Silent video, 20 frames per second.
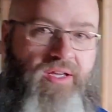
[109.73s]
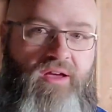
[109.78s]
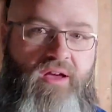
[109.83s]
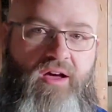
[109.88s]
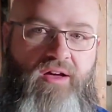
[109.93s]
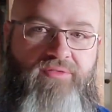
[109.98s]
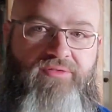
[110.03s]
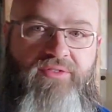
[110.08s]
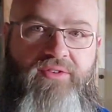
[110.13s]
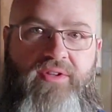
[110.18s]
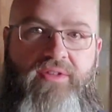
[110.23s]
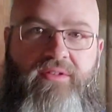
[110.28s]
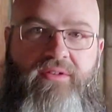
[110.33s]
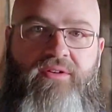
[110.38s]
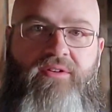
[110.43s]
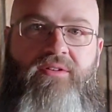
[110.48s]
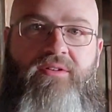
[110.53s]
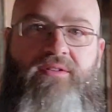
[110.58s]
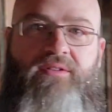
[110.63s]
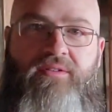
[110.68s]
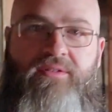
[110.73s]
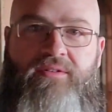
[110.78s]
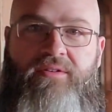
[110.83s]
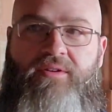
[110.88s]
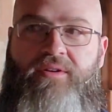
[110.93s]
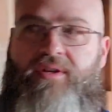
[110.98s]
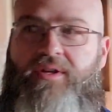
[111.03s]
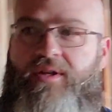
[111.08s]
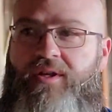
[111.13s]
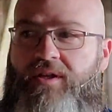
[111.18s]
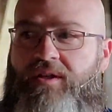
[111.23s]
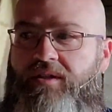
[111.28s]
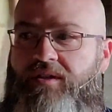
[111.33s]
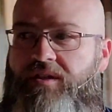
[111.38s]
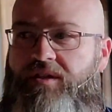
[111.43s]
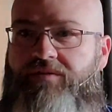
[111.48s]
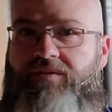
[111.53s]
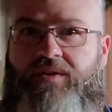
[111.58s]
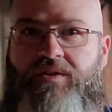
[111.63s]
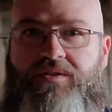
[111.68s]
off another
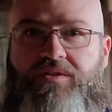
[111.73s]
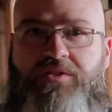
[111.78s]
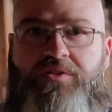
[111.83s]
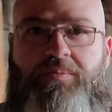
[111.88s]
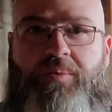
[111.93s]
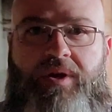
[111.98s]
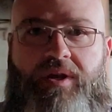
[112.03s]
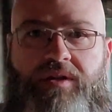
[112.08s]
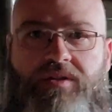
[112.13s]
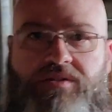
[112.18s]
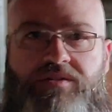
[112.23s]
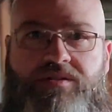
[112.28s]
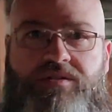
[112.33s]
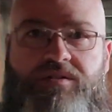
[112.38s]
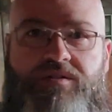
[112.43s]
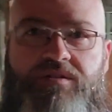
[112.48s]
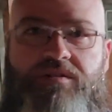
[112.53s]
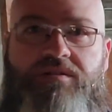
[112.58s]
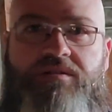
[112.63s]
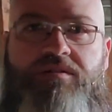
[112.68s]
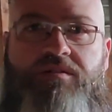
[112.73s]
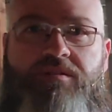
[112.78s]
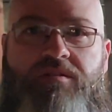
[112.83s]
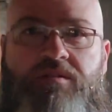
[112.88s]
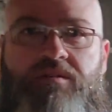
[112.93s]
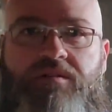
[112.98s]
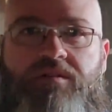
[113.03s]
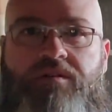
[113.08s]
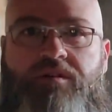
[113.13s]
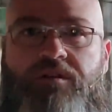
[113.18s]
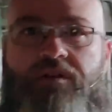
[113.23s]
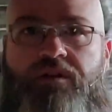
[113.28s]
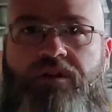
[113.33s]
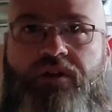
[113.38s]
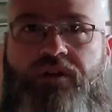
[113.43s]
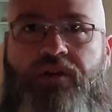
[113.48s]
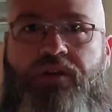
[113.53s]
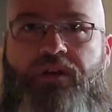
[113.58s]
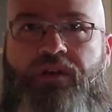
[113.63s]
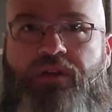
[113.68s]
living space
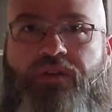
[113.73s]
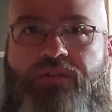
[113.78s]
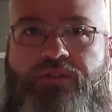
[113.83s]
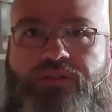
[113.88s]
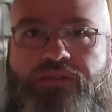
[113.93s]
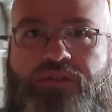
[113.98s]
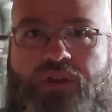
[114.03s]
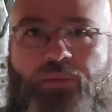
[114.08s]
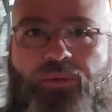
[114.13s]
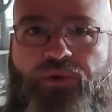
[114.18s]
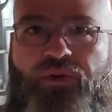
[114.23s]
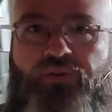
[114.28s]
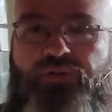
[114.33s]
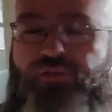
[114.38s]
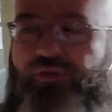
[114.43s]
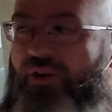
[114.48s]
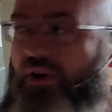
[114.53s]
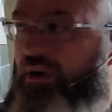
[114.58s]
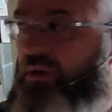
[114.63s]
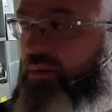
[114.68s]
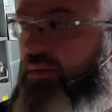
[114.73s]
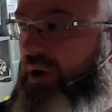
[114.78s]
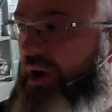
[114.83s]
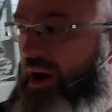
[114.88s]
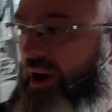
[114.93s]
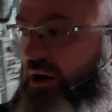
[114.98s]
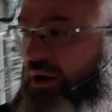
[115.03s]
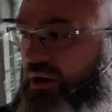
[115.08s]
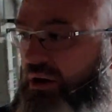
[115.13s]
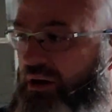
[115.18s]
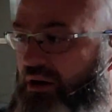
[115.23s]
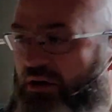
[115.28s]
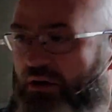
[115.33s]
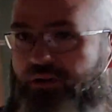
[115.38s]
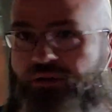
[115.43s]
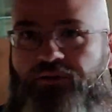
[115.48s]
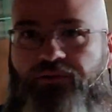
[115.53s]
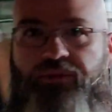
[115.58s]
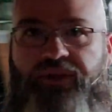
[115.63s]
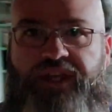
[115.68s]
separate from our
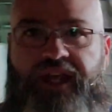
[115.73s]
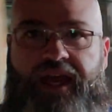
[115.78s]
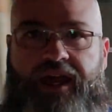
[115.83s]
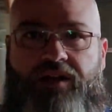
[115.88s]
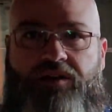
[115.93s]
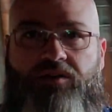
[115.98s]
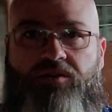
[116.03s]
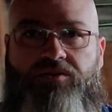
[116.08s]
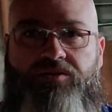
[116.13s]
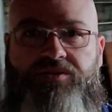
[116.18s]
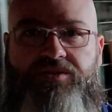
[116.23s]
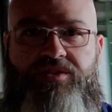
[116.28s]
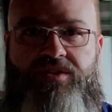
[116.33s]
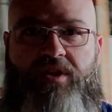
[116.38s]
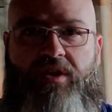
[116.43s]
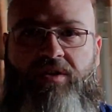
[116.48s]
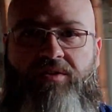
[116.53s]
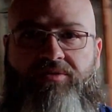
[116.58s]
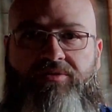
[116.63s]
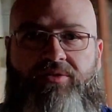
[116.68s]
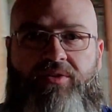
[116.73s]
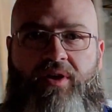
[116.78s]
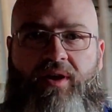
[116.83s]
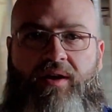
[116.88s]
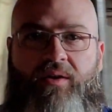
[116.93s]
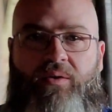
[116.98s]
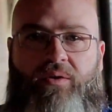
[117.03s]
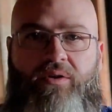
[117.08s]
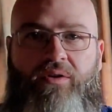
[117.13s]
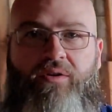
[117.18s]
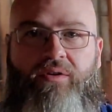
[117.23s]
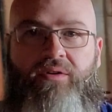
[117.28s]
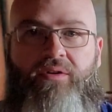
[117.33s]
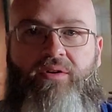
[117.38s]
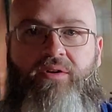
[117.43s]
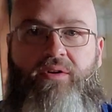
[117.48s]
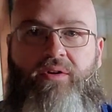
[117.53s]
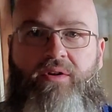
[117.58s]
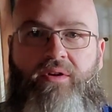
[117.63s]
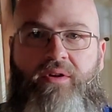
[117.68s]
mechanical stuff, our
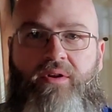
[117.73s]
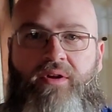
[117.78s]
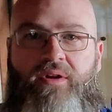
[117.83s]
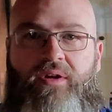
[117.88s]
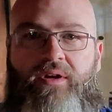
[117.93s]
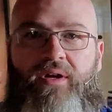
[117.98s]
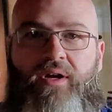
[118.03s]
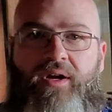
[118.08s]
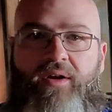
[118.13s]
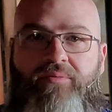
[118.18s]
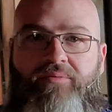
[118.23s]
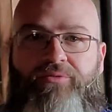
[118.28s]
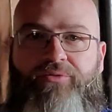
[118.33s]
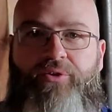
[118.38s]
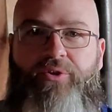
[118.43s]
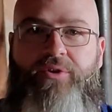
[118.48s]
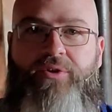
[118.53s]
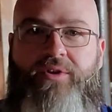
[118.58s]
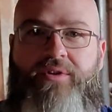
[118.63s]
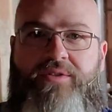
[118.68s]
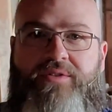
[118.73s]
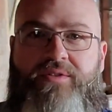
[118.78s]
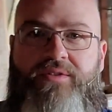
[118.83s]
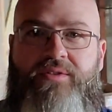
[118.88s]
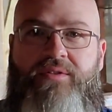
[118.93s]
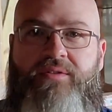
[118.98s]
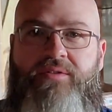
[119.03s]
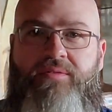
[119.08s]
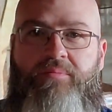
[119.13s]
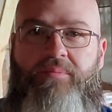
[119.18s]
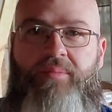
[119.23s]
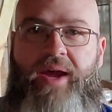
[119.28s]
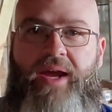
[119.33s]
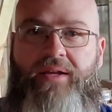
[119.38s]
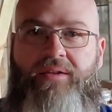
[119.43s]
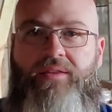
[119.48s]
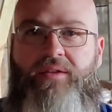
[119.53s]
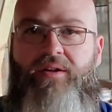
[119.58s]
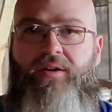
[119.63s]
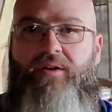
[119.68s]
furnace back
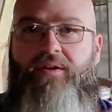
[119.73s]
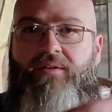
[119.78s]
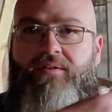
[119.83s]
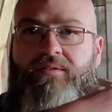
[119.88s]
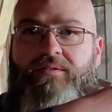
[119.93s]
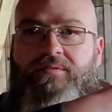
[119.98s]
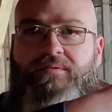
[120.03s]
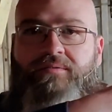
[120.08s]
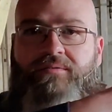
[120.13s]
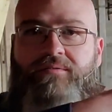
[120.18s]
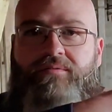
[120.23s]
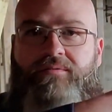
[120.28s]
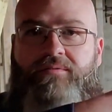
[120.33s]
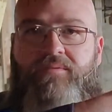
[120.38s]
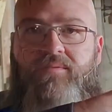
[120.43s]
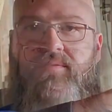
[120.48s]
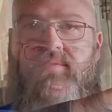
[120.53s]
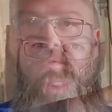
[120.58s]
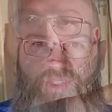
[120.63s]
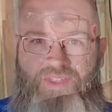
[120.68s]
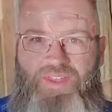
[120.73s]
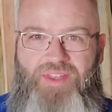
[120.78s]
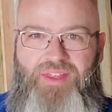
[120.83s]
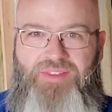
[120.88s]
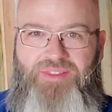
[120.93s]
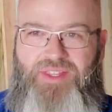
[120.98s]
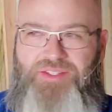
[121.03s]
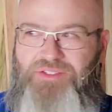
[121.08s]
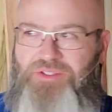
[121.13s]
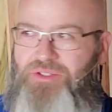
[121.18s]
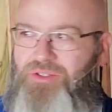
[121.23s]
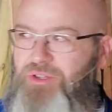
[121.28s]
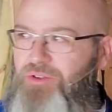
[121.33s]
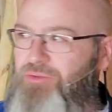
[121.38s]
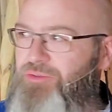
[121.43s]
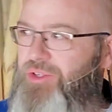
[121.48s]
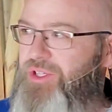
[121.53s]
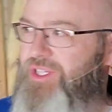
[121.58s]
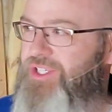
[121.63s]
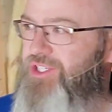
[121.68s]
there. Things are looking
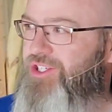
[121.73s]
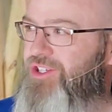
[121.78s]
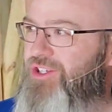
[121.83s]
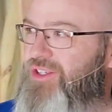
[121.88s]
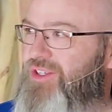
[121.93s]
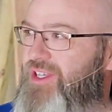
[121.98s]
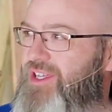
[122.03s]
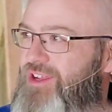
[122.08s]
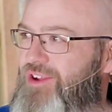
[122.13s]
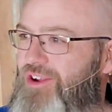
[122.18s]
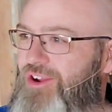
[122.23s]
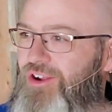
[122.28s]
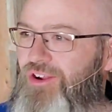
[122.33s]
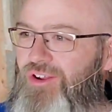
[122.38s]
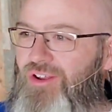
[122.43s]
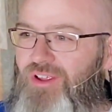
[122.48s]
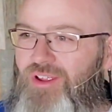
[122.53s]
really good here.